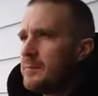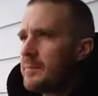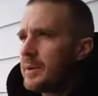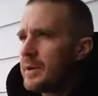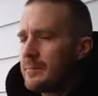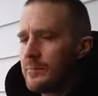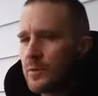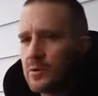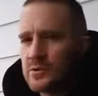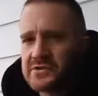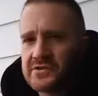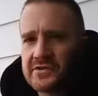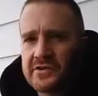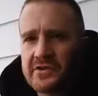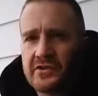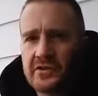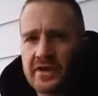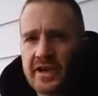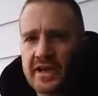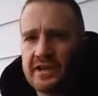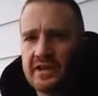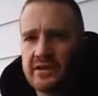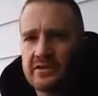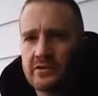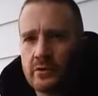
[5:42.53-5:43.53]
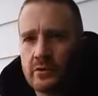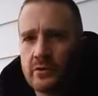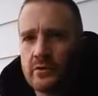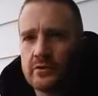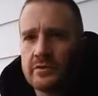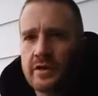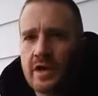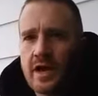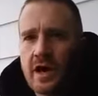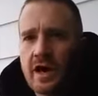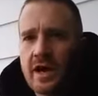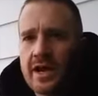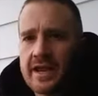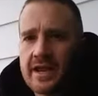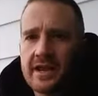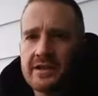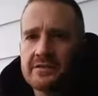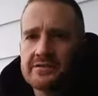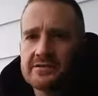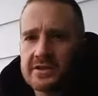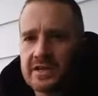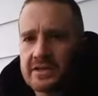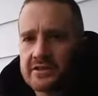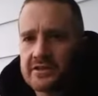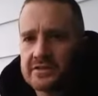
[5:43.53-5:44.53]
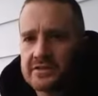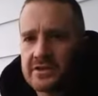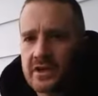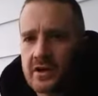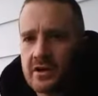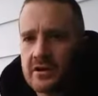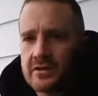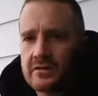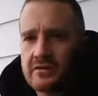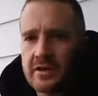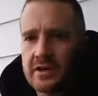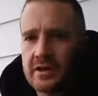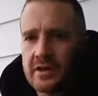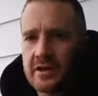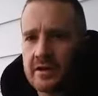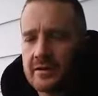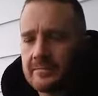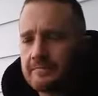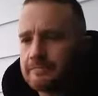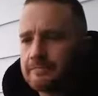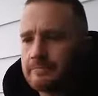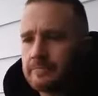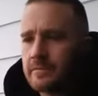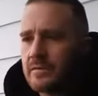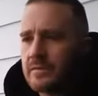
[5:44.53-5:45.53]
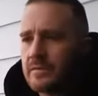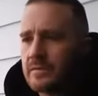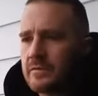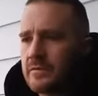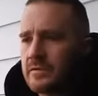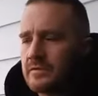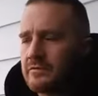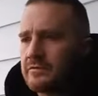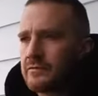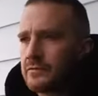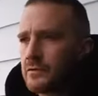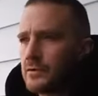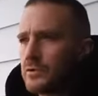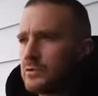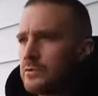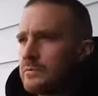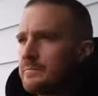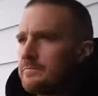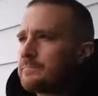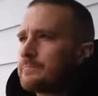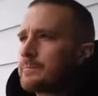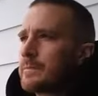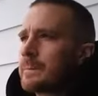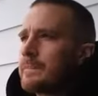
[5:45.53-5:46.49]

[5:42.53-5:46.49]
but mostly you're getting the the high ends like the dark the the fruit,